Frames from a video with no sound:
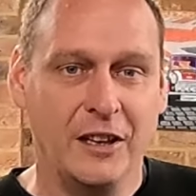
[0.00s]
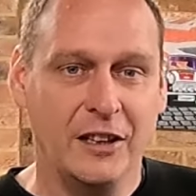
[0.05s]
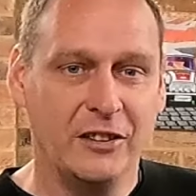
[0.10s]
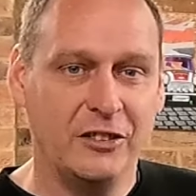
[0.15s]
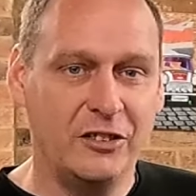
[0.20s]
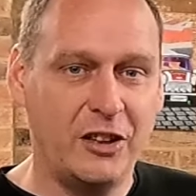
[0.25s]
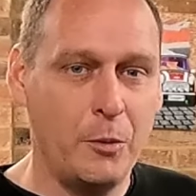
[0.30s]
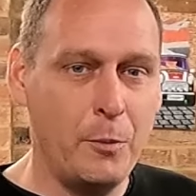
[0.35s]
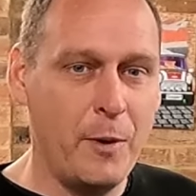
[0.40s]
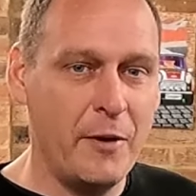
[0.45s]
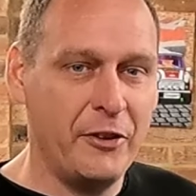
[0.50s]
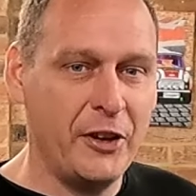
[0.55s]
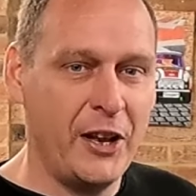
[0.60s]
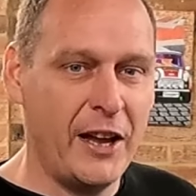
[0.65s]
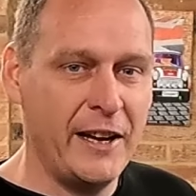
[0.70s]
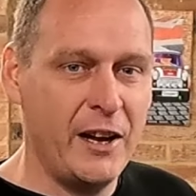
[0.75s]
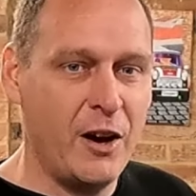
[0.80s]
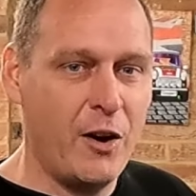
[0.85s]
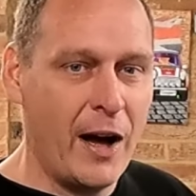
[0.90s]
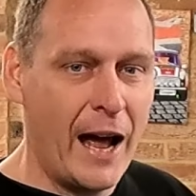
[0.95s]
So whether
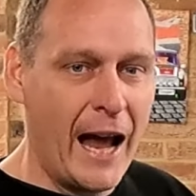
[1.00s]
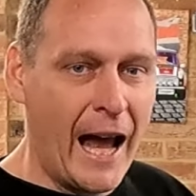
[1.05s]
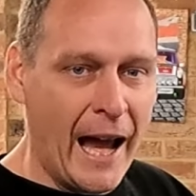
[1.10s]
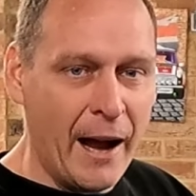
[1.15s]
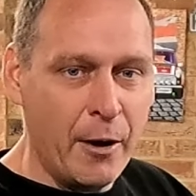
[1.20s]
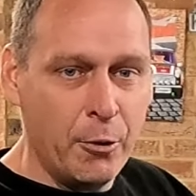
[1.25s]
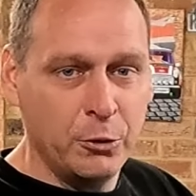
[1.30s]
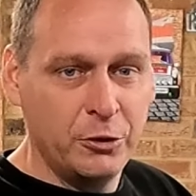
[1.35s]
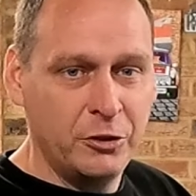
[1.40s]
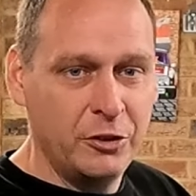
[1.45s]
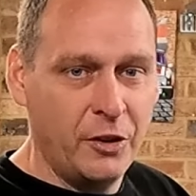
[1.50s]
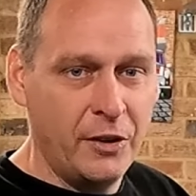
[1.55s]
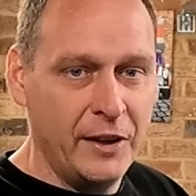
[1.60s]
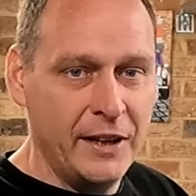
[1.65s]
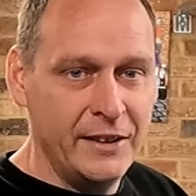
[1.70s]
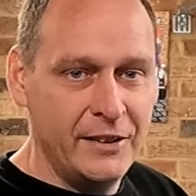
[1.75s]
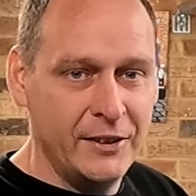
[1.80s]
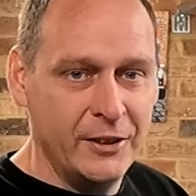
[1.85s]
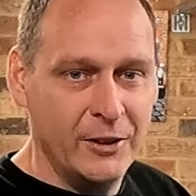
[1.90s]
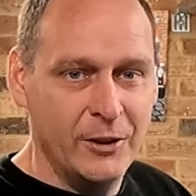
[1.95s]
they are
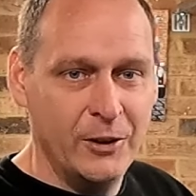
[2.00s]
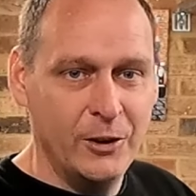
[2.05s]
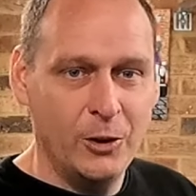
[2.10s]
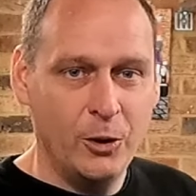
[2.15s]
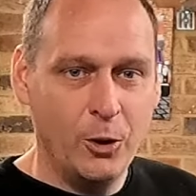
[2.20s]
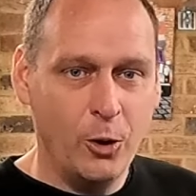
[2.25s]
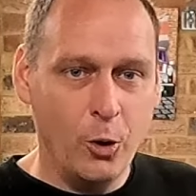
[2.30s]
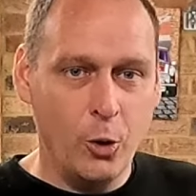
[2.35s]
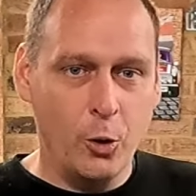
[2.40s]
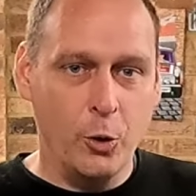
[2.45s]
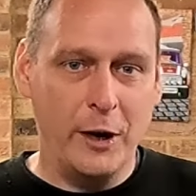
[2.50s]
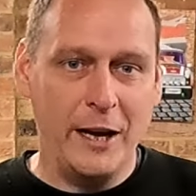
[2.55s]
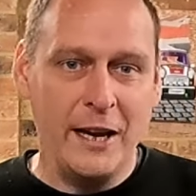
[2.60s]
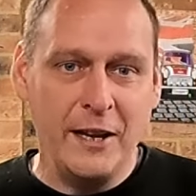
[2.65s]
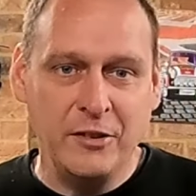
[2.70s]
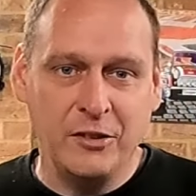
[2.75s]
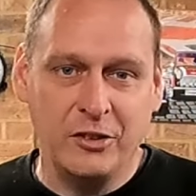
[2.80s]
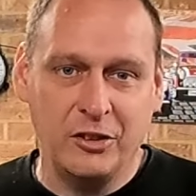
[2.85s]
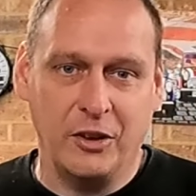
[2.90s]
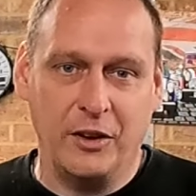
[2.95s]
outside or
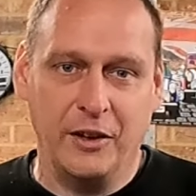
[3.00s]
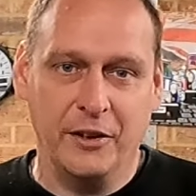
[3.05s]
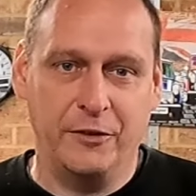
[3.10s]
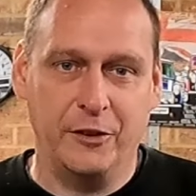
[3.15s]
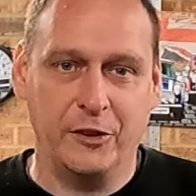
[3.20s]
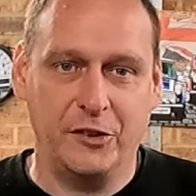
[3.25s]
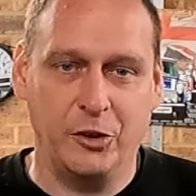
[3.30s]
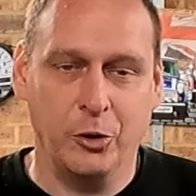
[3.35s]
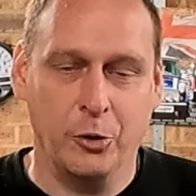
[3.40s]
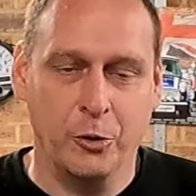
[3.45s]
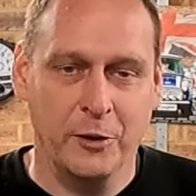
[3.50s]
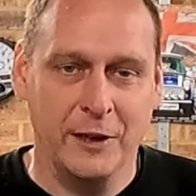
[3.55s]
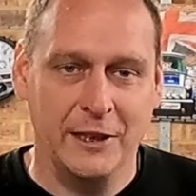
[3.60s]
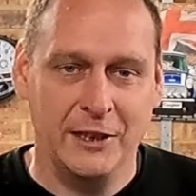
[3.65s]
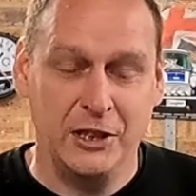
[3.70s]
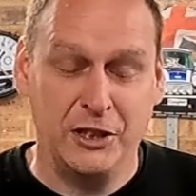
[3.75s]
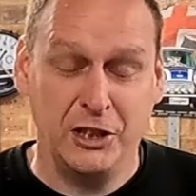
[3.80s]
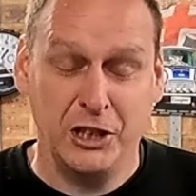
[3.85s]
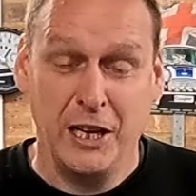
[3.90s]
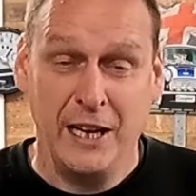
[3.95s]
inside for
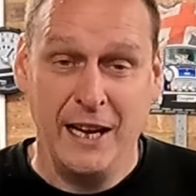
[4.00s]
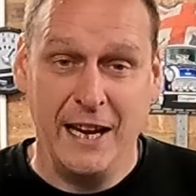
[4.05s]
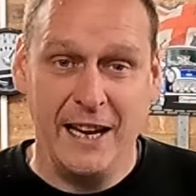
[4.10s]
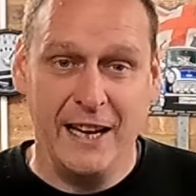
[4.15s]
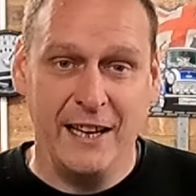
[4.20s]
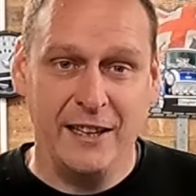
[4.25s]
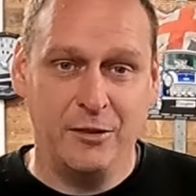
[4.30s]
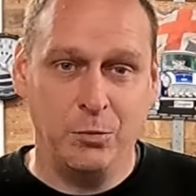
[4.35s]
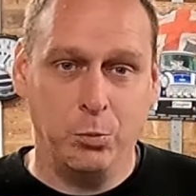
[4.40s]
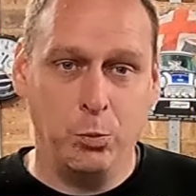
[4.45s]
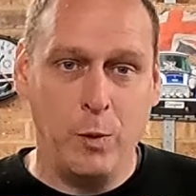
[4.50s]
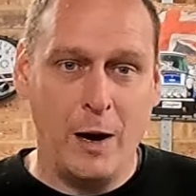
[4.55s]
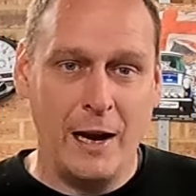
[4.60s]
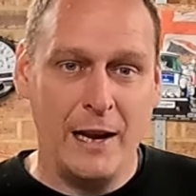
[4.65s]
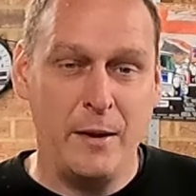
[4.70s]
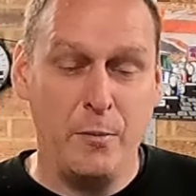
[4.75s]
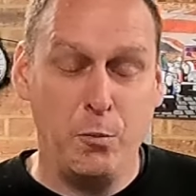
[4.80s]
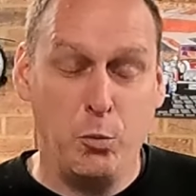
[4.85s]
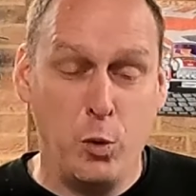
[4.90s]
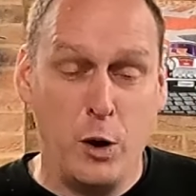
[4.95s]
storage, it is
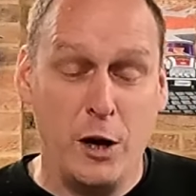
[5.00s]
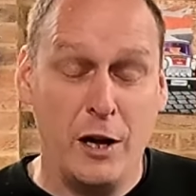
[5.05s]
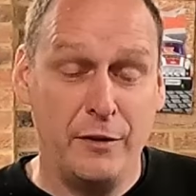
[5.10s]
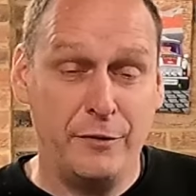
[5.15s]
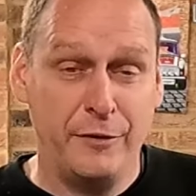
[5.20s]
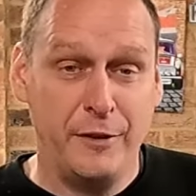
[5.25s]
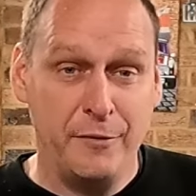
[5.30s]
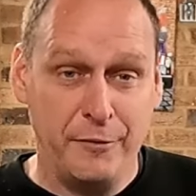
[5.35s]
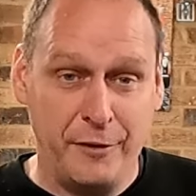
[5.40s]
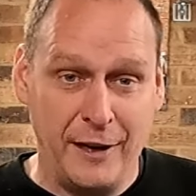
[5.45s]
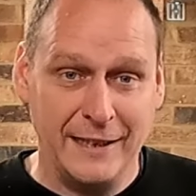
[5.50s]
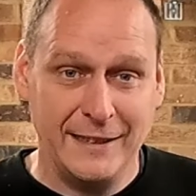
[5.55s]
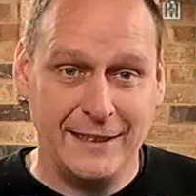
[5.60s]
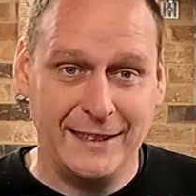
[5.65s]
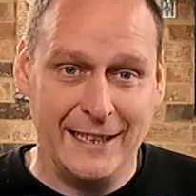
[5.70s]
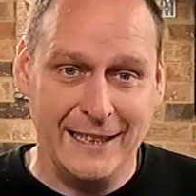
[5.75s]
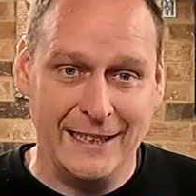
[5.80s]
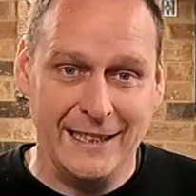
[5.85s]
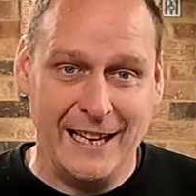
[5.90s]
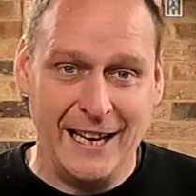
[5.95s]
well worth
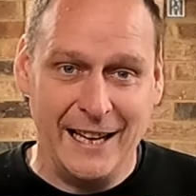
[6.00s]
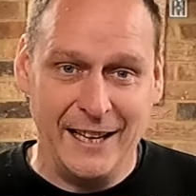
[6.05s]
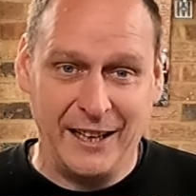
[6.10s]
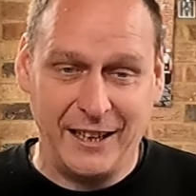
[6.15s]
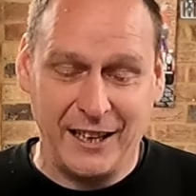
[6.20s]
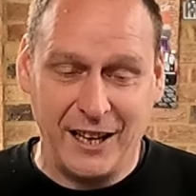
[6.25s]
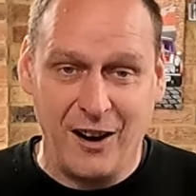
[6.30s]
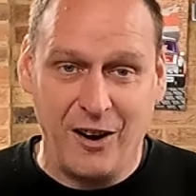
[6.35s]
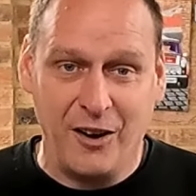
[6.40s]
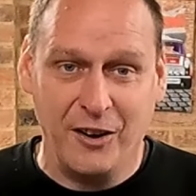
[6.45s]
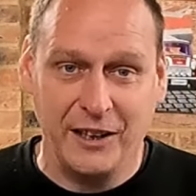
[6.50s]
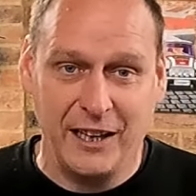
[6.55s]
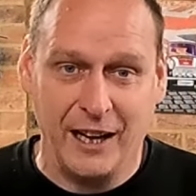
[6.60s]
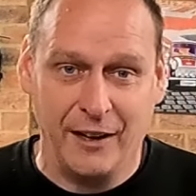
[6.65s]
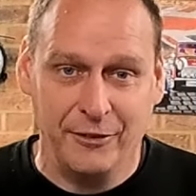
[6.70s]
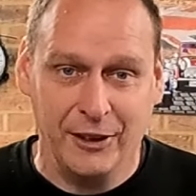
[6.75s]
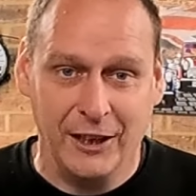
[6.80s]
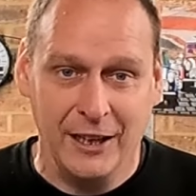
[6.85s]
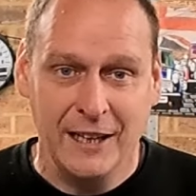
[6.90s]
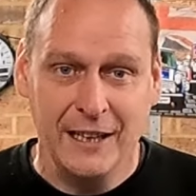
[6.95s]
investing in a car
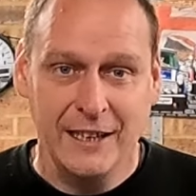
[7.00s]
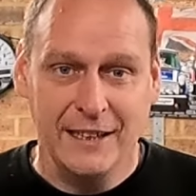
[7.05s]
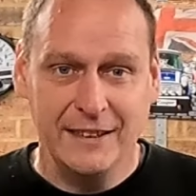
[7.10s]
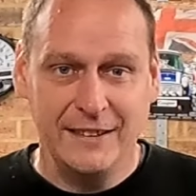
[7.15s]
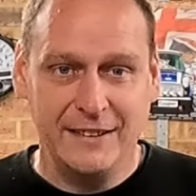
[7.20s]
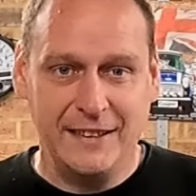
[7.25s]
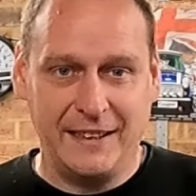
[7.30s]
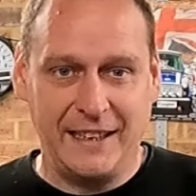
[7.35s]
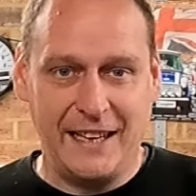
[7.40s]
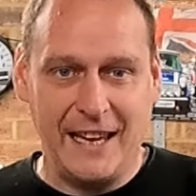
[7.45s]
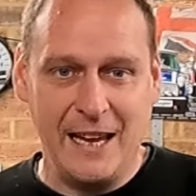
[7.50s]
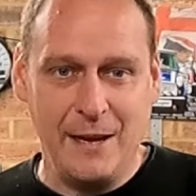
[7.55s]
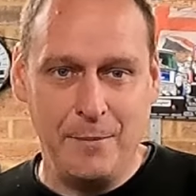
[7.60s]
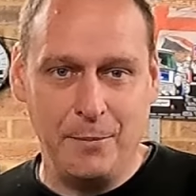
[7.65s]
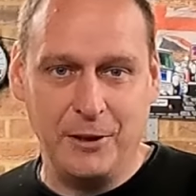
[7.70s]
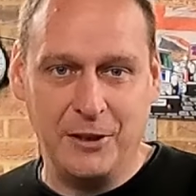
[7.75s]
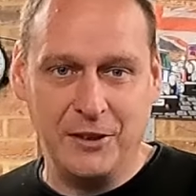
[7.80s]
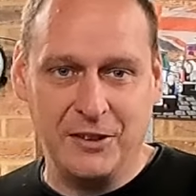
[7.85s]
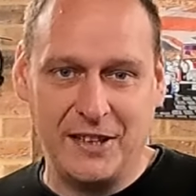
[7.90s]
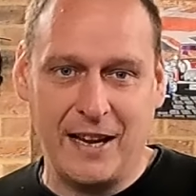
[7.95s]
cover to
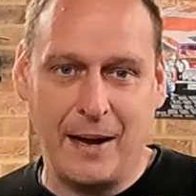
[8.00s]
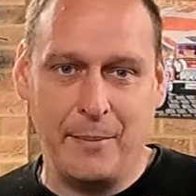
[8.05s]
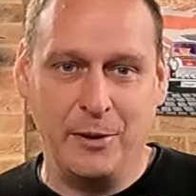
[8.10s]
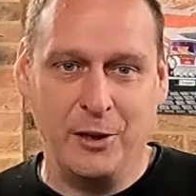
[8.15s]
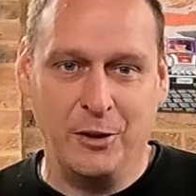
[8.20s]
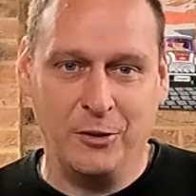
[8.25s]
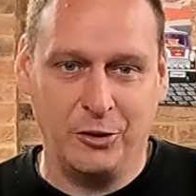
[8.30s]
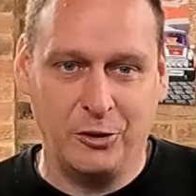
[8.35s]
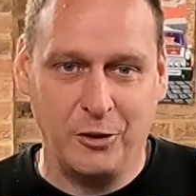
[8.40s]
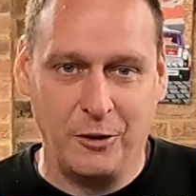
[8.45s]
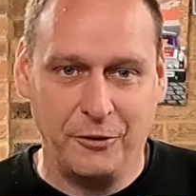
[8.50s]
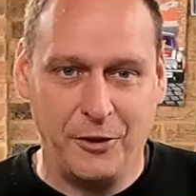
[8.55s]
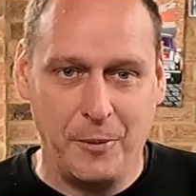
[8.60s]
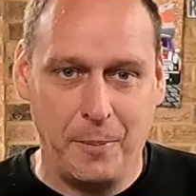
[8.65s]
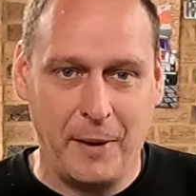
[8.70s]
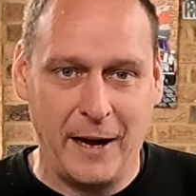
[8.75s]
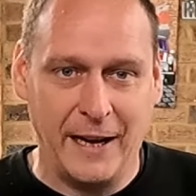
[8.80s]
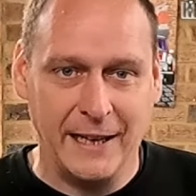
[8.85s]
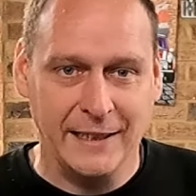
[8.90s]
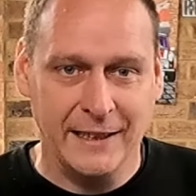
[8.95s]
keep contaminants off the
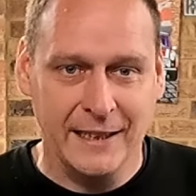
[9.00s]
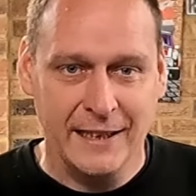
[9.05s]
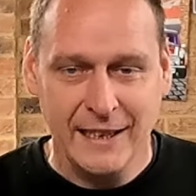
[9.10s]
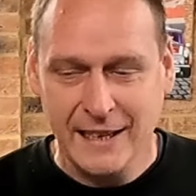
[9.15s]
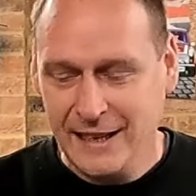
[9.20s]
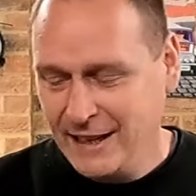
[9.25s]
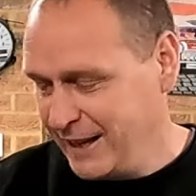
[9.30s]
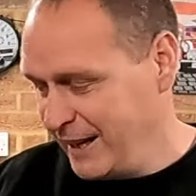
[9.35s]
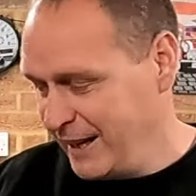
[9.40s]
paint.